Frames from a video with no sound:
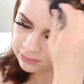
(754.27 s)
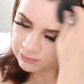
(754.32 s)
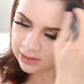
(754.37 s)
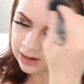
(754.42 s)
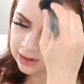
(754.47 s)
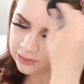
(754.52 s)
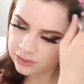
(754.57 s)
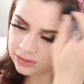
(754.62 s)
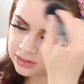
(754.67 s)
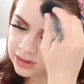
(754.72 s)

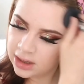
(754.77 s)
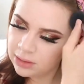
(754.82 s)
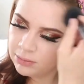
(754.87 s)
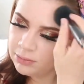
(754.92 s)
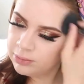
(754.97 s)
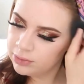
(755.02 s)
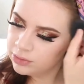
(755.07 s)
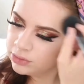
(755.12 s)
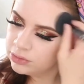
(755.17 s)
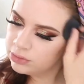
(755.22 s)
around the
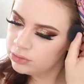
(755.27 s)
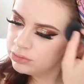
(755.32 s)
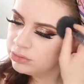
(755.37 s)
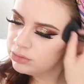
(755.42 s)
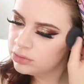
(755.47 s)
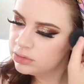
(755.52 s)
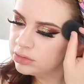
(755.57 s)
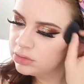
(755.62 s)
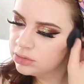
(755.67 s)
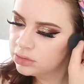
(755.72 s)

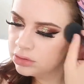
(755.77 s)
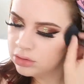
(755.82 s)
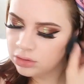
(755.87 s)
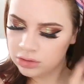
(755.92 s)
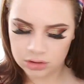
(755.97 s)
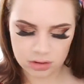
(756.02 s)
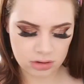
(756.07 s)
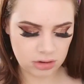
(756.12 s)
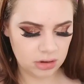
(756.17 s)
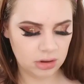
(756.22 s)
temples,
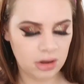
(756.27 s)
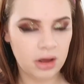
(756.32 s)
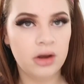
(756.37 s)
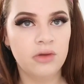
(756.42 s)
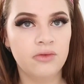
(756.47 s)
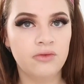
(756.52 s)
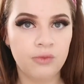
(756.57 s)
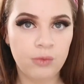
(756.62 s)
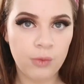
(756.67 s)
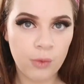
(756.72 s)
just to kind
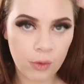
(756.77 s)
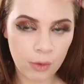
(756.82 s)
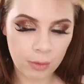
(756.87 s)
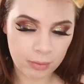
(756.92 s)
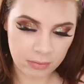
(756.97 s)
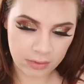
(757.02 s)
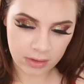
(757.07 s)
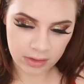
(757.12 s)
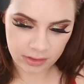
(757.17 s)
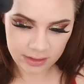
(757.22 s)
of
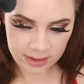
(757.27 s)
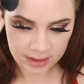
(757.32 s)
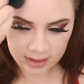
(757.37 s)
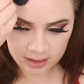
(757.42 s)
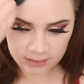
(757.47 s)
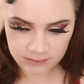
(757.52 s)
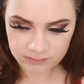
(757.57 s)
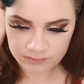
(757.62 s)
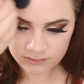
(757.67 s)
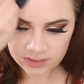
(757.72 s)
warm
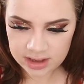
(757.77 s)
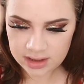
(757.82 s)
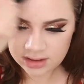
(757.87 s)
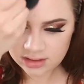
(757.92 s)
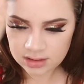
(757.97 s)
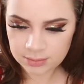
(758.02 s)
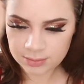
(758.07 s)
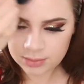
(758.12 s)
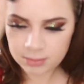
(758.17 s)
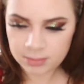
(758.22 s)
the
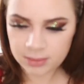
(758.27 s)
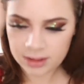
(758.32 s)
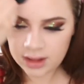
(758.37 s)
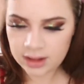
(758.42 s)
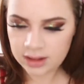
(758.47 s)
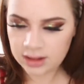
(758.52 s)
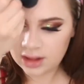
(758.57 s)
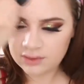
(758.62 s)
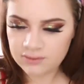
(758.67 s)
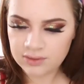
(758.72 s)
face up a
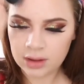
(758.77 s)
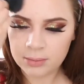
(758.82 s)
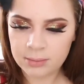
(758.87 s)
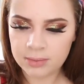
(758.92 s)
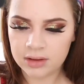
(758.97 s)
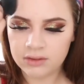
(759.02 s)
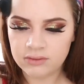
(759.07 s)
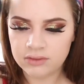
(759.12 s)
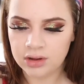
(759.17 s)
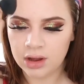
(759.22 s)
bit and give it a
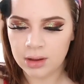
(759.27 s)
bit of